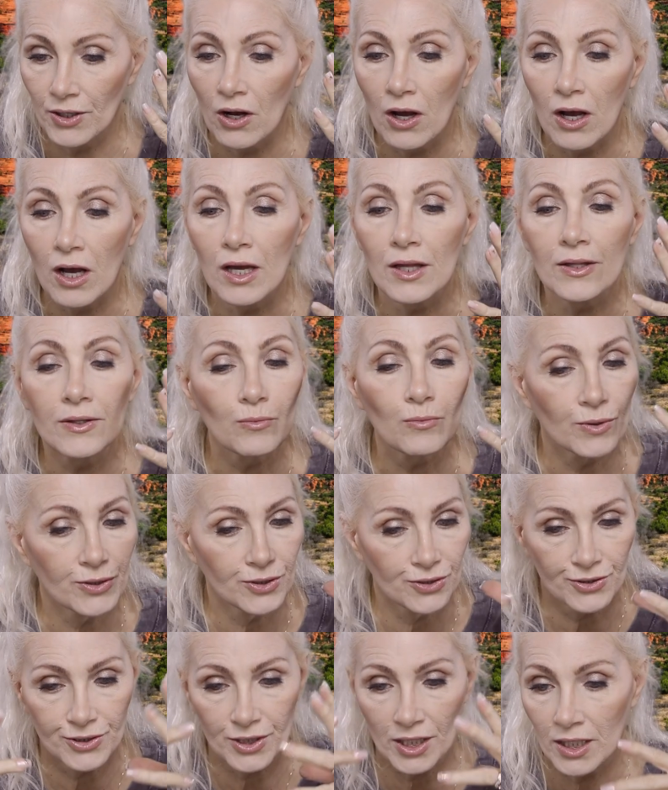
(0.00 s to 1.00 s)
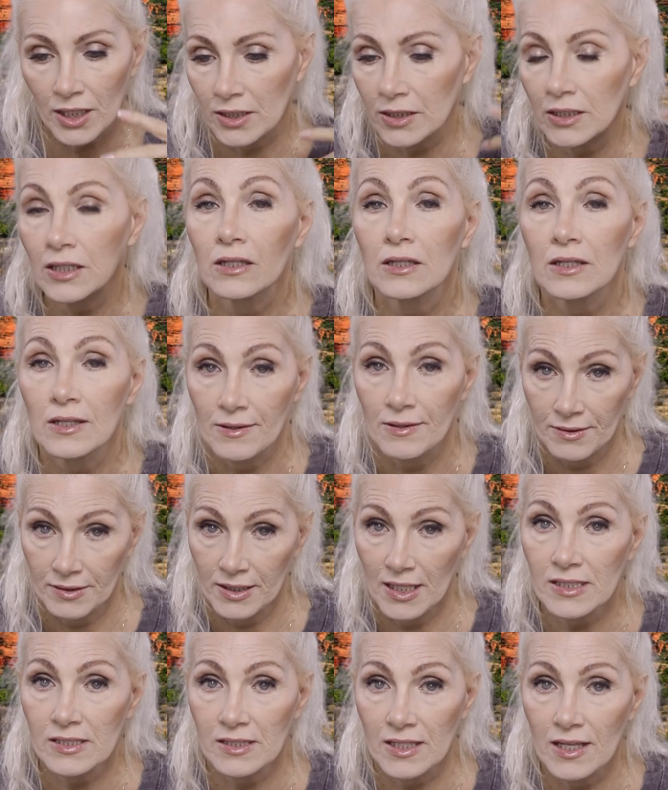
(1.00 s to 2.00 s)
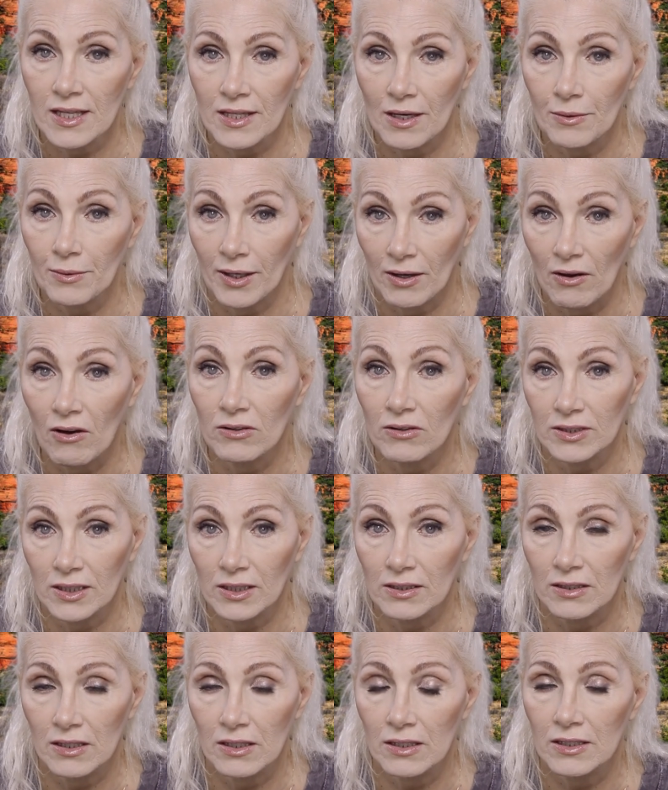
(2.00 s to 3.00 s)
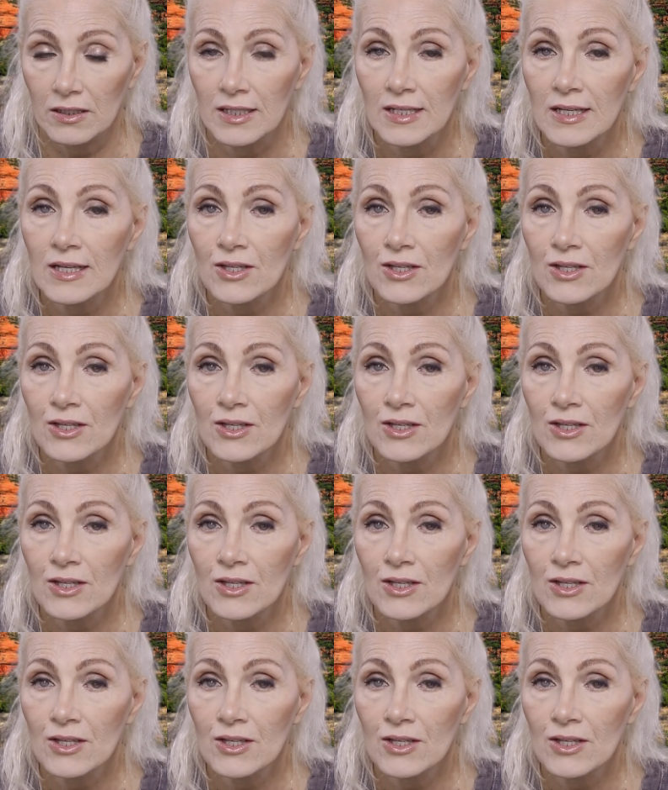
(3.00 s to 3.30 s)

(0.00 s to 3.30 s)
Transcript: on, when you're done, they stay that way all day long.